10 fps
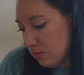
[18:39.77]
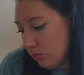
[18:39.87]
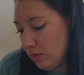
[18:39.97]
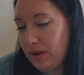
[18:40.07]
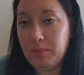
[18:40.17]

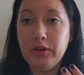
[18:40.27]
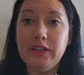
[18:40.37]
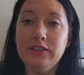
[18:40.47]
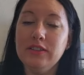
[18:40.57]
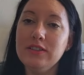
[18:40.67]

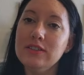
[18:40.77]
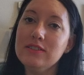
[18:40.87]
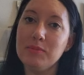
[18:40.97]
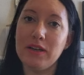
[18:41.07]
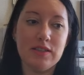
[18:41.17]
remembering
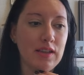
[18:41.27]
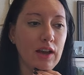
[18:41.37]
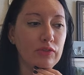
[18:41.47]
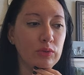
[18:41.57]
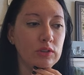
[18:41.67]
to
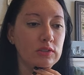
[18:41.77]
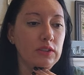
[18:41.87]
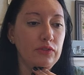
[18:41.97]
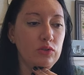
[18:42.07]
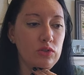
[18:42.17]
myself, well,
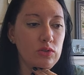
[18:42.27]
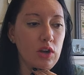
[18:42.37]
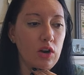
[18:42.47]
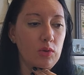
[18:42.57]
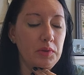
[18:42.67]
if you do
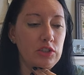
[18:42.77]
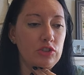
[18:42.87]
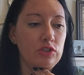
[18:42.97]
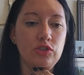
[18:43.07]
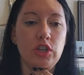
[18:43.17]
go, make
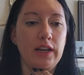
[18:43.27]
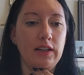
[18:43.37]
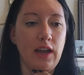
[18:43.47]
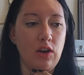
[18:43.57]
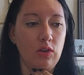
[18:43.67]
sure you check
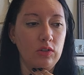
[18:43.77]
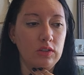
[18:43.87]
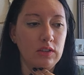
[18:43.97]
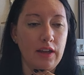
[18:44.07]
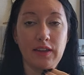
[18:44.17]
out
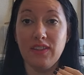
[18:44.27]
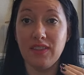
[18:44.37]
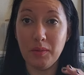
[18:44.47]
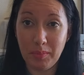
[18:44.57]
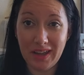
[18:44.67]
like
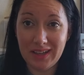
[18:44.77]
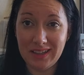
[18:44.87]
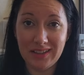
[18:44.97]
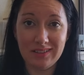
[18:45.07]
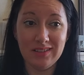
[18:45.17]
the
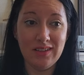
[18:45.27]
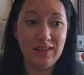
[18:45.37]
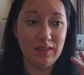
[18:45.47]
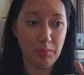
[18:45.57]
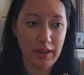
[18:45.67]
bedding,
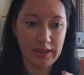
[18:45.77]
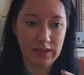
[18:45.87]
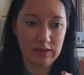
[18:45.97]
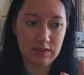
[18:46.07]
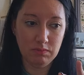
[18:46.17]
the
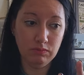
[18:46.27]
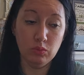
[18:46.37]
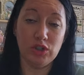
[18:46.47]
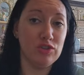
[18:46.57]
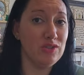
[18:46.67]
blankets,
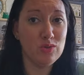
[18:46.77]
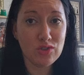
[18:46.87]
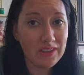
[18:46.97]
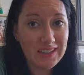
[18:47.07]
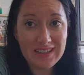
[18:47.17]
which is
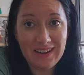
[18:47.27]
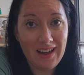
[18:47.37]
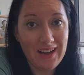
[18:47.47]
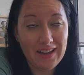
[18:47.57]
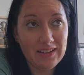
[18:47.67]
usually
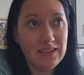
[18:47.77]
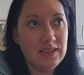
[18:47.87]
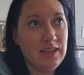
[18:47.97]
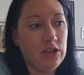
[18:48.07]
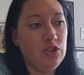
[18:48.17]
not a
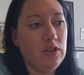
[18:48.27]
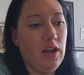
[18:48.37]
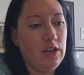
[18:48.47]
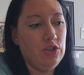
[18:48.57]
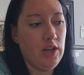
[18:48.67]
section
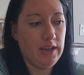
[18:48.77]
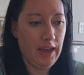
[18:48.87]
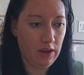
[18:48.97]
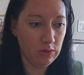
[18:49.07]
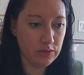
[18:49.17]
I check
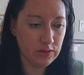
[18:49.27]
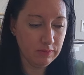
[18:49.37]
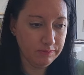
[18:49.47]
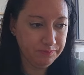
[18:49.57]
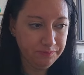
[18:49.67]
out,
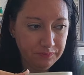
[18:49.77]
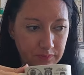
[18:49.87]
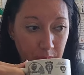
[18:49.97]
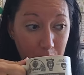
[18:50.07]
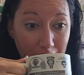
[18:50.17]

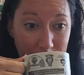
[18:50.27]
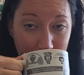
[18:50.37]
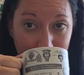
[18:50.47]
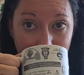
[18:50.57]
but